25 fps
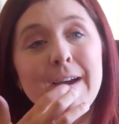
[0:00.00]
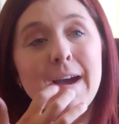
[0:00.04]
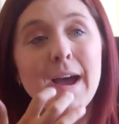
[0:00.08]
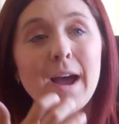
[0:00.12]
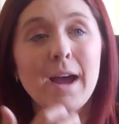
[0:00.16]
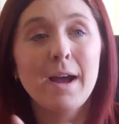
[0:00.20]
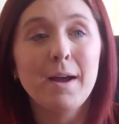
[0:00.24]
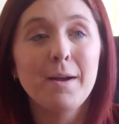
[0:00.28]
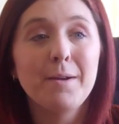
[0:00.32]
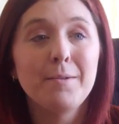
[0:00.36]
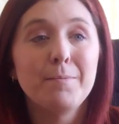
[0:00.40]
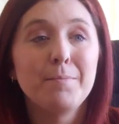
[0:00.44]

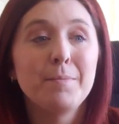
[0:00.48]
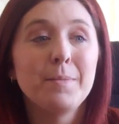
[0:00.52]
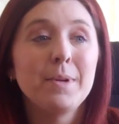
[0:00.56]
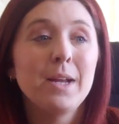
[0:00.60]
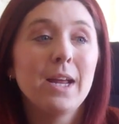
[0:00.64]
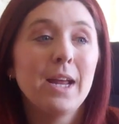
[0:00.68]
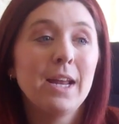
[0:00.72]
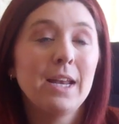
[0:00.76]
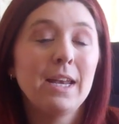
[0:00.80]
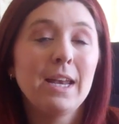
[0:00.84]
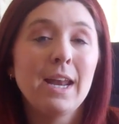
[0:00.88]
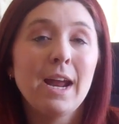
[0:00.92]

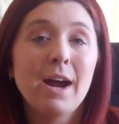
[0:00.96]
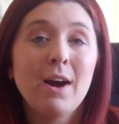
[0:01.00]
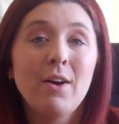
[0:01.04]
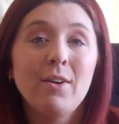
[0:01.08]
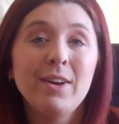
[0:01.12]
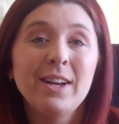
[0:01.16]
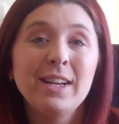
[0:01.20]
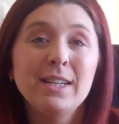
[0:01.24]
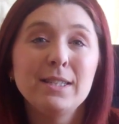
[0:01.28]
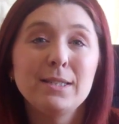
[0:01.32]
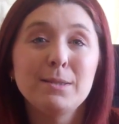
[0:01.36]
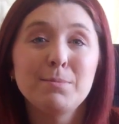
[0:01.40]
and now
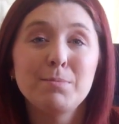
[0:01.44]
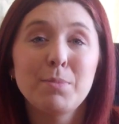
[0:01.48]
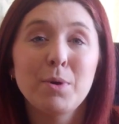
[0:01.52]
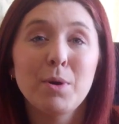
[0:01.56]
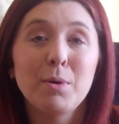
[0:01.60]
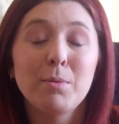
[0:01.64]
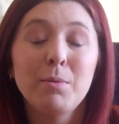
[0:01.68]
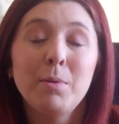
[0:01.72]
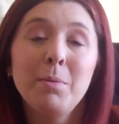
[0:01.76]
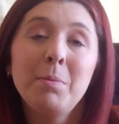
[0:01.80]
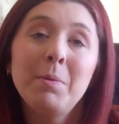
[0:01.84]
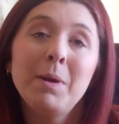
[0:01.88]
he's
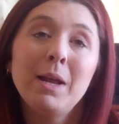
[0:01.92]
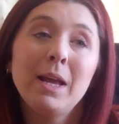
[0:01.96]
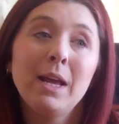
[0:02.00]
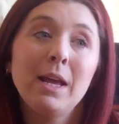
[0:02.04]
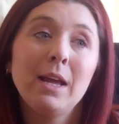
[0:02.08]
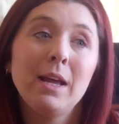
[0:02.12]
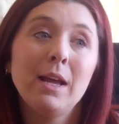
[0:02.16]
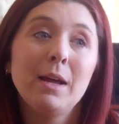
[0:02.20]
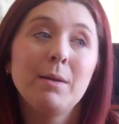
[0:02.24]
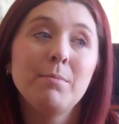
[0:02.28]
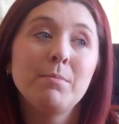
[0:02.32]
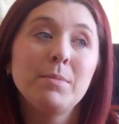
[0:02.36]

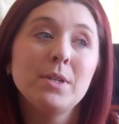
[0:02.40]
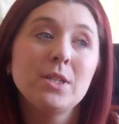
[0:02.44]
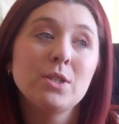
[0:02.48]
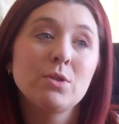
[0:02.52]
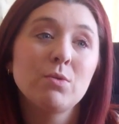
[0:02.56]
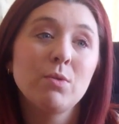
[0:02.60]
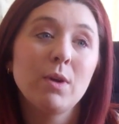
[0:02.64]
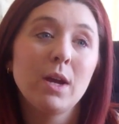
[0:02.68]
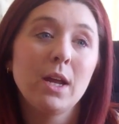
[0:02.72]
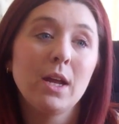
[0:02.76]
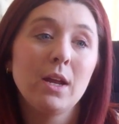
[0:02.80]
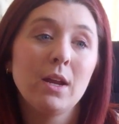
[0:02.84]
probably in
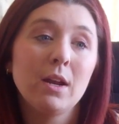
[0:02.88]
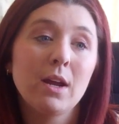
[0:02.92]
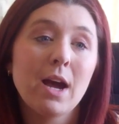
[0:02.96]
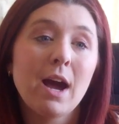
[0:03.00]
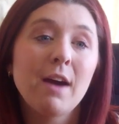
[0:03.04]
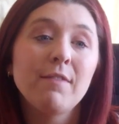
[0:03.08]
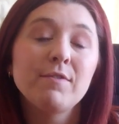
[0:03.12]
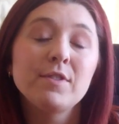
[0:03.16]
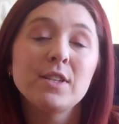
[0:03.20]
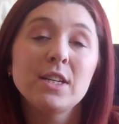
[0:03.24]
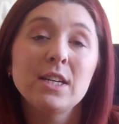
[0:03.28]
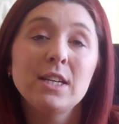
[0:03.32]
between,
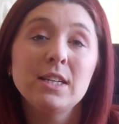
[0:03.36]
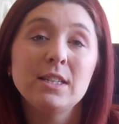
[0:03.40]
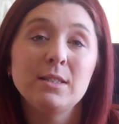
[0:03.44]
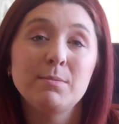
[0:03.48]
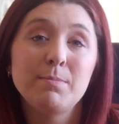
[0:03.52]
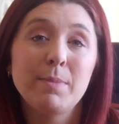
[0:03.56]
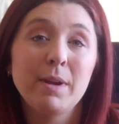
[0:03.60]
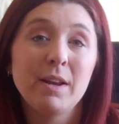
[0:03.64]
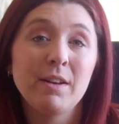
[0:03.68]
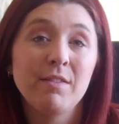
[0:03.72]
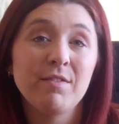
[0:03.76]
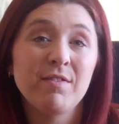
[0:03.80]
after he's
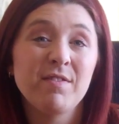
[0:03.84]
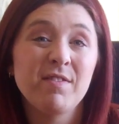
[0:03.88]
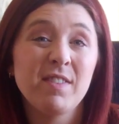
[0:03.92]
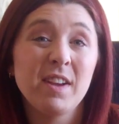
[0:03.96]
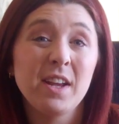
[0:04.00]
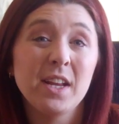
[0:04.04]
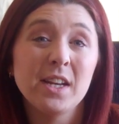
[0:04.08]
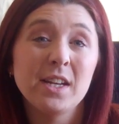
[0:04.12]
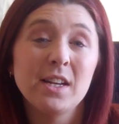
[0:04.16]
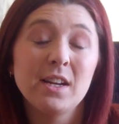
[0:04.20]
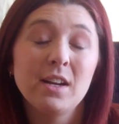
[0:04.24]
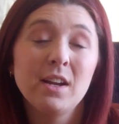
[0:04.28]
been
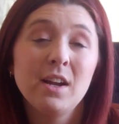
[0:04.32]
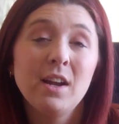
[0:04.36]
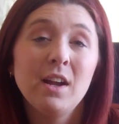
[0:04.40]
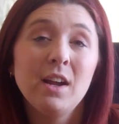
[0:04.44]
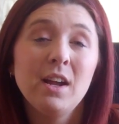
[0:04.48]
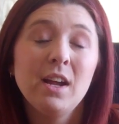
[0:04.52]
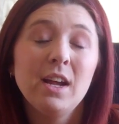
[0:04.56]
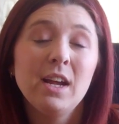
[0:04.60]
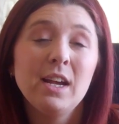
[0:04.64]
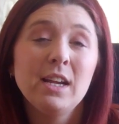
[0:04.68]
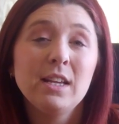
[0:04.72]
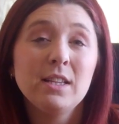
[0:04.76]
fed,
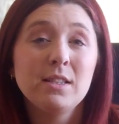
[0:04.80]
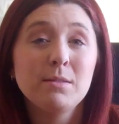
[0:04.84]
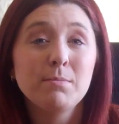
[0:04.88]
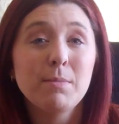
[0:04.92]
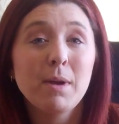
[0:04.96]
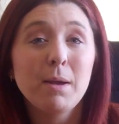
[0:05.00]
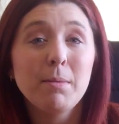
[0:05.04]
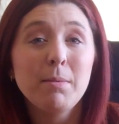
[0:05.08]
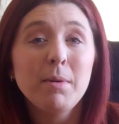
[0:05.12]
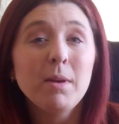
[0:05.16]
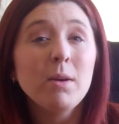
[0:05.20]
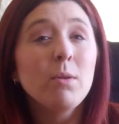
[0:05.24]
he's
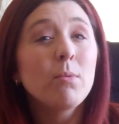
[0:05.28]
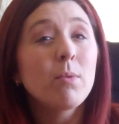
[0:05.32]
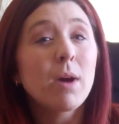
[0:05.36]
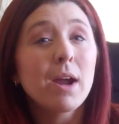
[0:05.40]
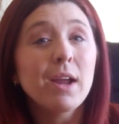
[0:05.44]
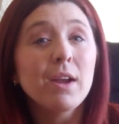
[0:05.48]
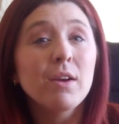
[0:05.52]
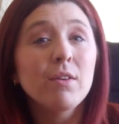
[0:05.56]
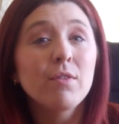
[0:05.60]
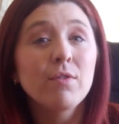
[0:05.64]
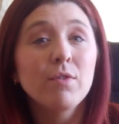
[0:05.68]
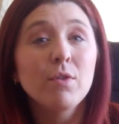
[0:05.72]
maybe
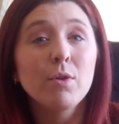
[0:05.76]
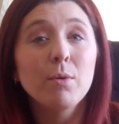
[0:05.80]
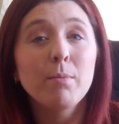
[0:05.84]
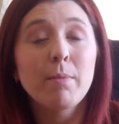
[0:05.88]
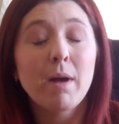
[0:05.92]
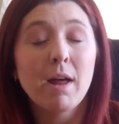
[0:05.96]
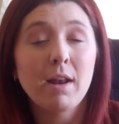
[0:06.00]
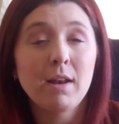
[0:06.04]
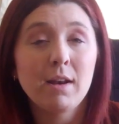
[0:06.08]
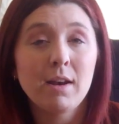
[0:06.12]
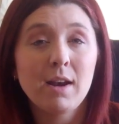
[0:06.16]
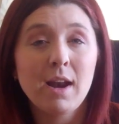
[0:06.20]
awake for
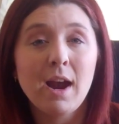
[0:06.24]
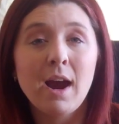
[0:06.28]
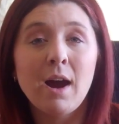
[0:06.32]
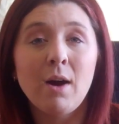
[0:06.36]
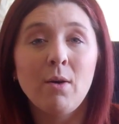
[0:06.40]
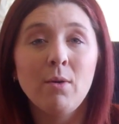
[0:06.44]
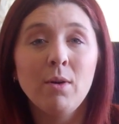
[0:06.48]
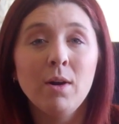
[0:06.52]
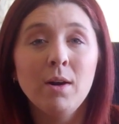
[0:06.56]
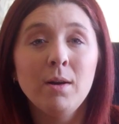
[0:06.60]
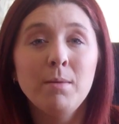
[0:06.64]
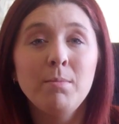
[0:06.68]
about an
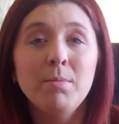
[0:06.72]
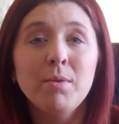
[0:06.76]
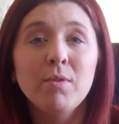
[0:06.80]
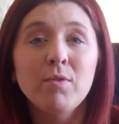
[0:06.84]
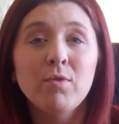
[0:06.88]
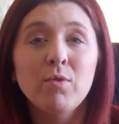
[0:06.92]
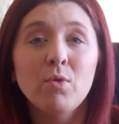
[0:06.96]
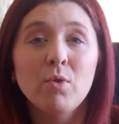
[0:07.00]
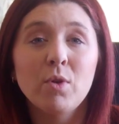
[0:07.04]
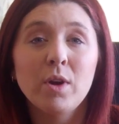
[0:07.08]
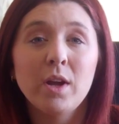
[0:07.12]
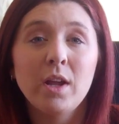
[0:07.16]
hour
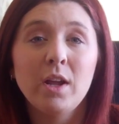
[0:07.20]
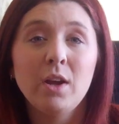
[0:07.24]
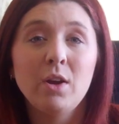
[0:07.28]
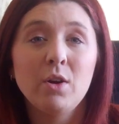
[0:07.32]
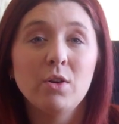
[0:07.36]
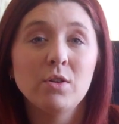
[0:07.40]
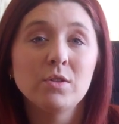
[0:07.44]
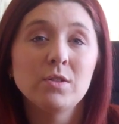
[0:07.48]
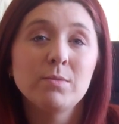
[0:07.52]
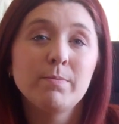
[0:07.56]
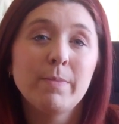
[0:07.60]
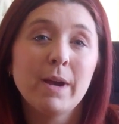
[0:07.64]
before he
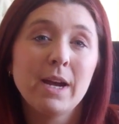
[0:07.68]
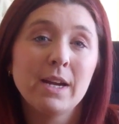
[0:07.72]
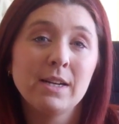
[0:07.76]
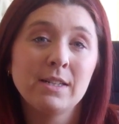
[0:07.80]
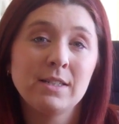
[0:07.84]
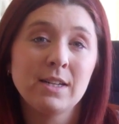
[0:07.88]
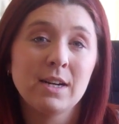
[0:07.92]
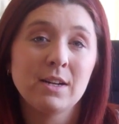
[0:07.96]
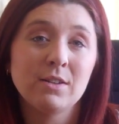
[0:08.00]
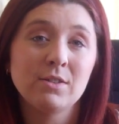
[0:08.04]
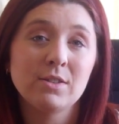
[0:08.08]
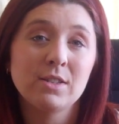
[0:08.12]
goes back
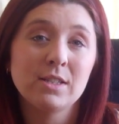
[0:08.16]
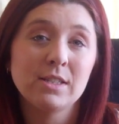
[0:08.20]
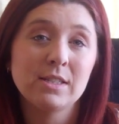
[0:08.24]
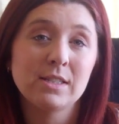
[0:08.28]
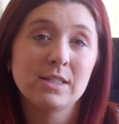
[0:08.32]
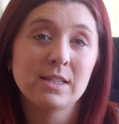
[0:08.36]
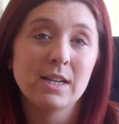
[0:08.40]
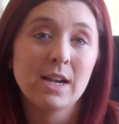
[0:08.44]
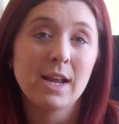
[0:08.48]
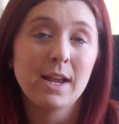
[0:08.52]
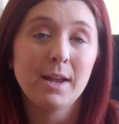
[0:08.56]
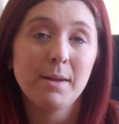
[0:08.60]
down to
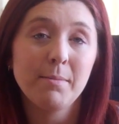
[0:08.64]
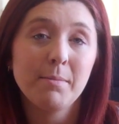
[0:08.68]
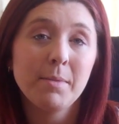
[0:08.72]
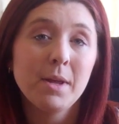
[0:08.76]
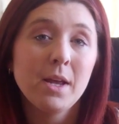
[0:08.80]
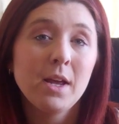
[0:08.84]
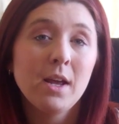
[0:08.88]
sleep.